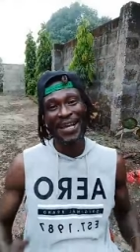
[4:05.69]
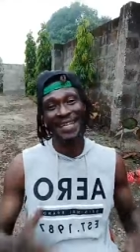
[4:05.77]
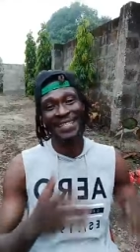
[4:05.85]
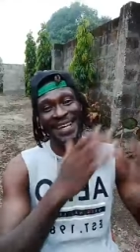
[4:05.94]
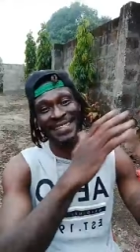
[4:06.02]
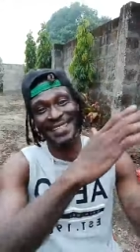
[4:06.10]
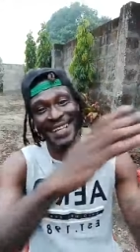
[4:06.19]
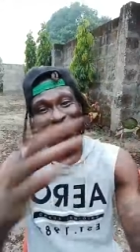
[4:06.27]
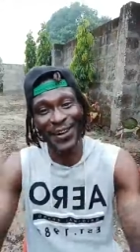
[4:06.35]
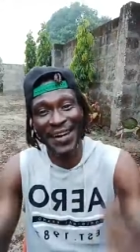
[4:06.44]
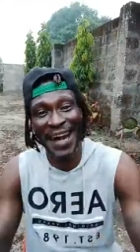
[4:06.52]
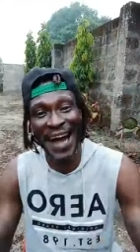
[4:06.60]
JC they
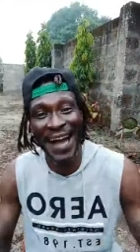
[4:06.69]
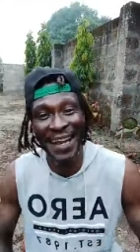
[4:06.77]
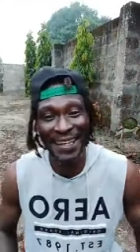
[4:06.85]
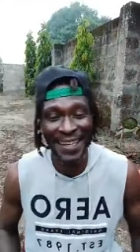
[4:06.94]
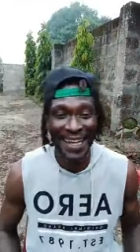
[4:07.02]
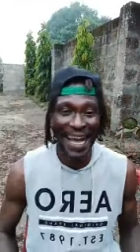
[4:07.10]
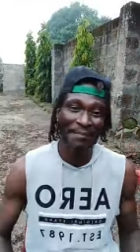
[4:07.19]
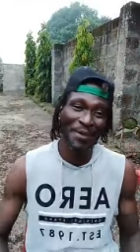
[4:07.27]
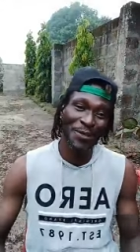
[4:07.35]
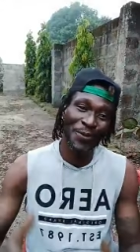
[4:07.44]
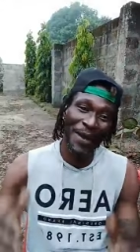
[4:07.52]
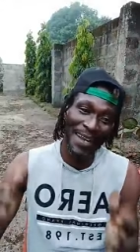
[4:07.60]
don't can? They can't
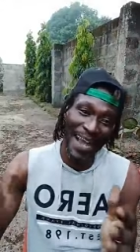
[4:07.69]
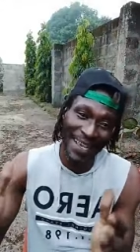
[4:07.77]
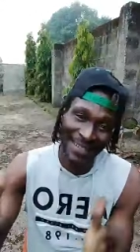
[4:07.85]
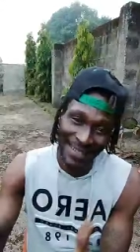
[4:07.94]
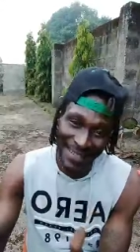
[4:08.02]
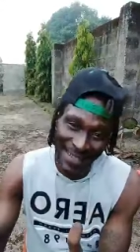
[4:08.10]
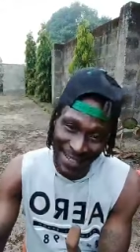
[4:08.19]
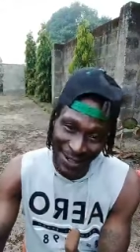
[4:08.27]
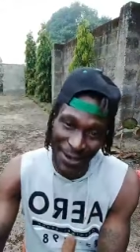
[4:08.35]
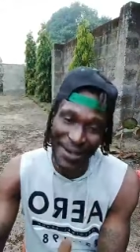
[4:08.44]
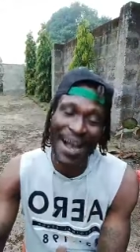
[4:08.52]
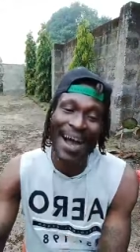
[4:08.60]
meet one nice
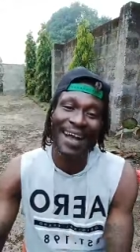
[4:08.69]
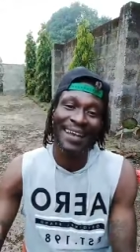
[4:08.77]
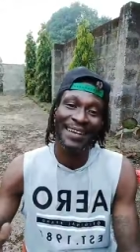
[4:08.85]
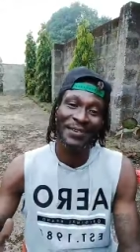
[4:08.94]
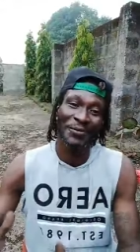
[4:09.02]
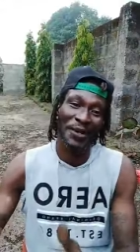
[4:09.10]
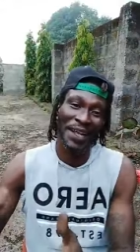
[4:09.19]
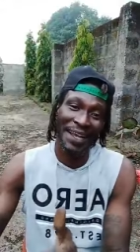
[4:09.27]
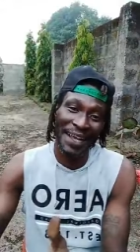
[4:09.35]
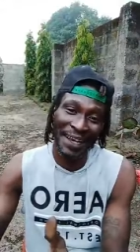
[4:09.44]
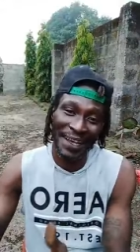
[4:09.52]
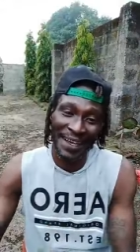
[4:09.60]
young girl with a
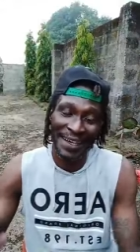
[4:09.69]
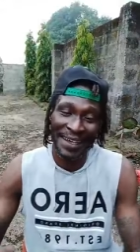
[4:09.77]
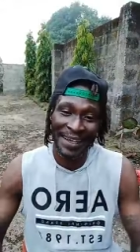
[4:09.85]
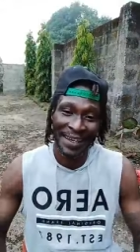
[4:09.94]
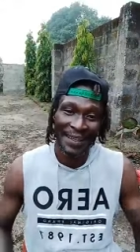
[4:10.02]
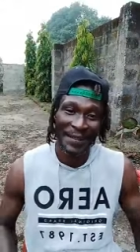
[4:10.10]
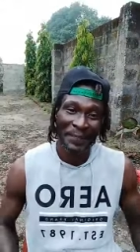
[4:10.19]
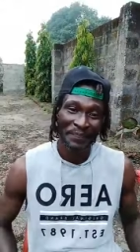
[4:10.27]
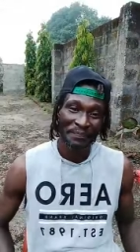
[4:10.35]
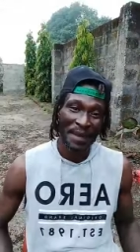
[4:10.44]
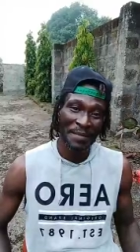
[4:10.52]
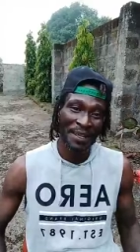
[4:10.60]
leg.
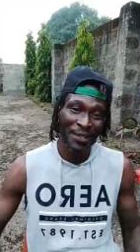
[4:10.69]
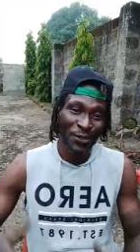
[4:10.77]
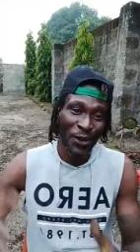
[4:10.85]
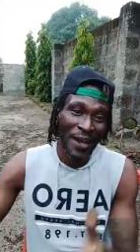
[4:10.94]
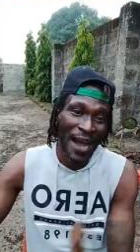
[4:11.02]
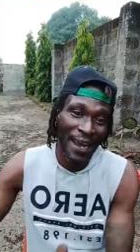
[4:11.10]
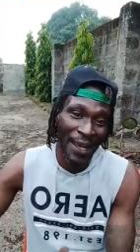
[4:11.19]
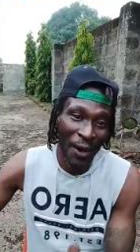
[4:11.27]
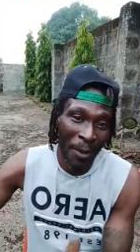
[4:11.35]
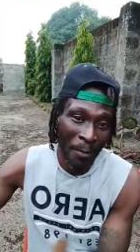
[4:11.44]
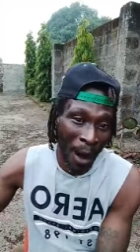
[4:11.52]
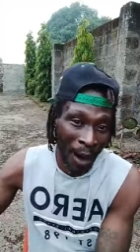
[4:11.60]
Maybe this young girl it
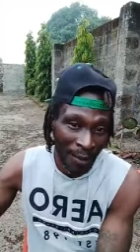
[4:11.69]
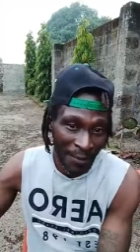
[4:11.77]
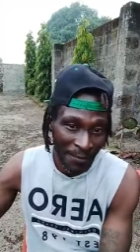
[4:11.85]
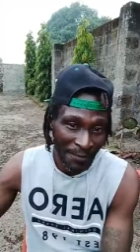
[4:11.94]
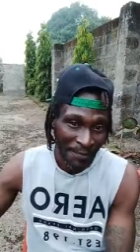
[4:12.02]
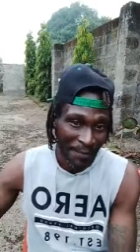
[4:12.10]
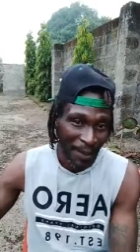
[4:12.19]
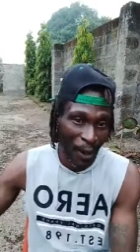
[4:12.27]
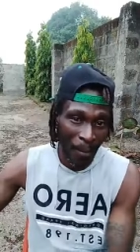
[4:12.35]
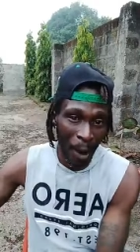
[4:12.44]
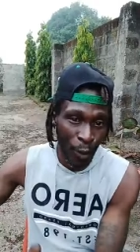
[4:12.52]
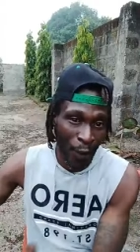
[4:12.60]
don't born. It don't
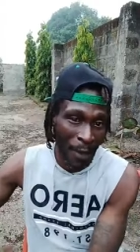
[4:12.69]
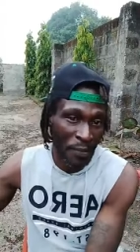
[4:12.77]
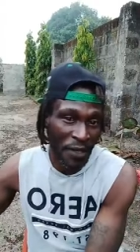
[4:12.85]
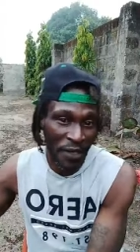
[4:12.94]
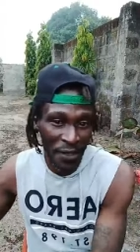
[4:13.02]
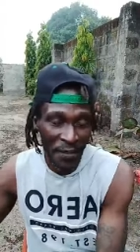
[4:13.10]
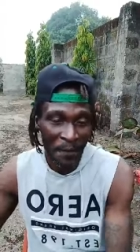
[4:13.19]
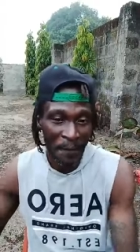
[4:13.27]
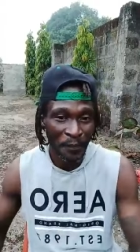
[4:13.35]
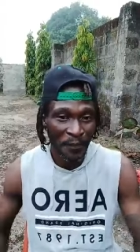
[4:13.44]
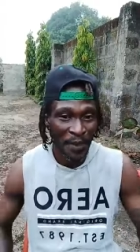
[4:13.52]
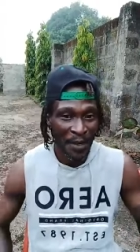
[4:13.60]
born one pikin.
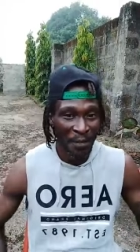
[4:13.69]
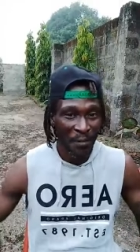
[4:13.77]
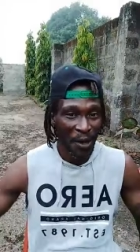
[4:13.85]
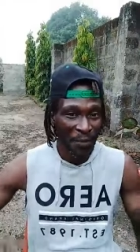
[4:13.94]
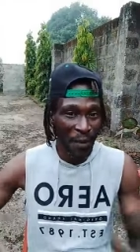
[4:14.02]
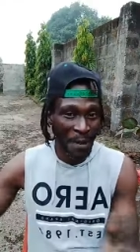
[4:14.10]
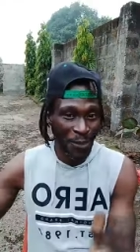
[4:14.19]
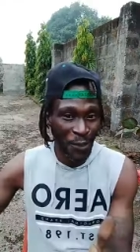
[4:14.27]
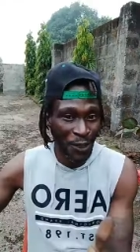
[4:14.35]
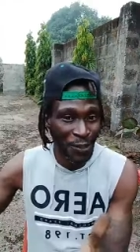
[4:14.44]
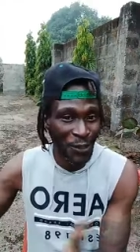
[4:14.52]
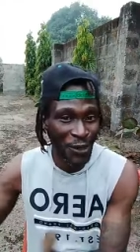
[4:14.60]
But the moment so
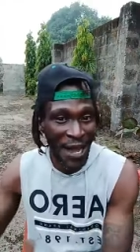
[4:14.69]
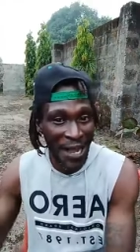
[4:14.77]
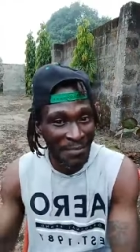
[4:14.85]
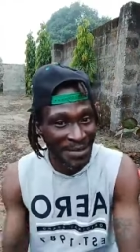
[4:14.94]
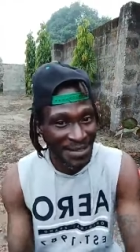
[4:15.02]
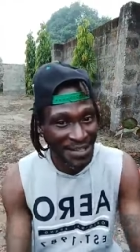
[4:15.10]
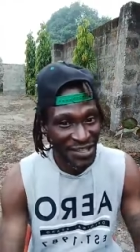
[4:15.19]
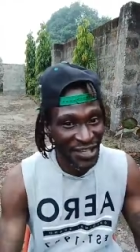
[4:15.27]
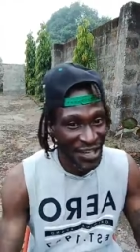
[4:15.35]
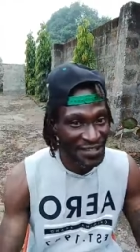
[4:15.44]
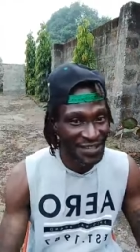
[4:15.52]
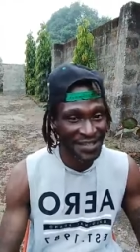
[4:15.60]
this young girl meets this
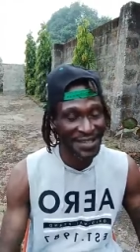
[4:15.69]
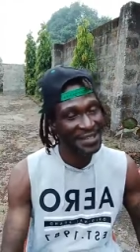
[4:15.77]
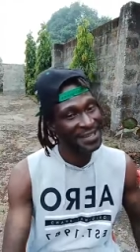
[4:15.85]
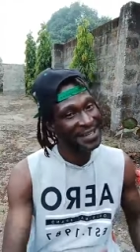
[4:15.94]
JC,